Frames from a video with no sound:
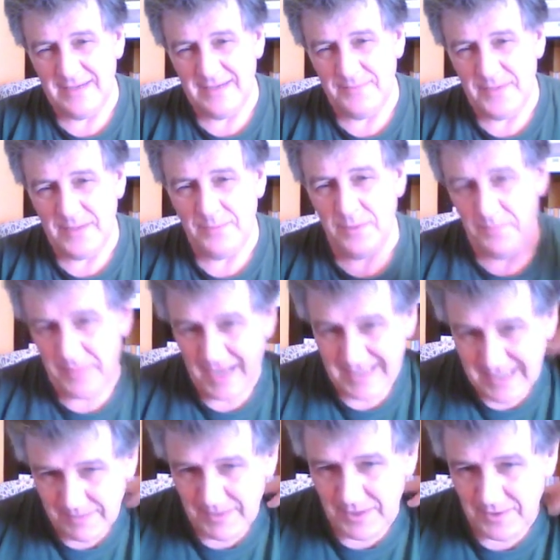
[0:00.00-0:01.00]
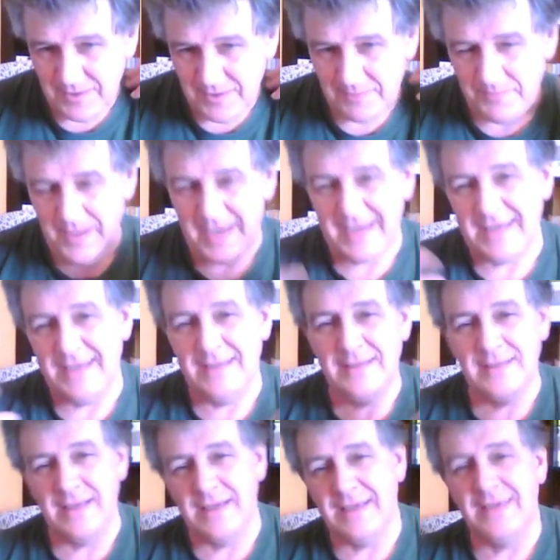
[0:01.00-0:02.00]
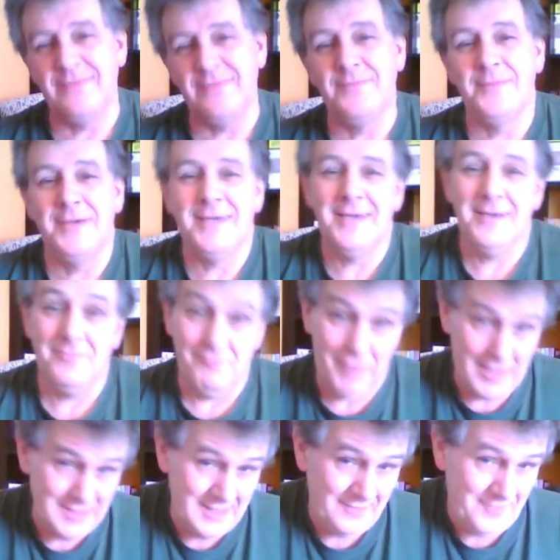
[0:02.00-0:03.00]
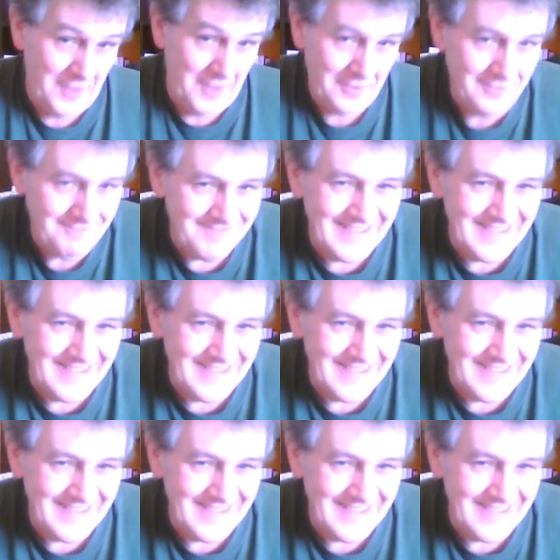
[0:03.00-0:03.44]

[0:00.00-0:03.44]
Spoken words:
people patting me on the back and giving me, as they've done,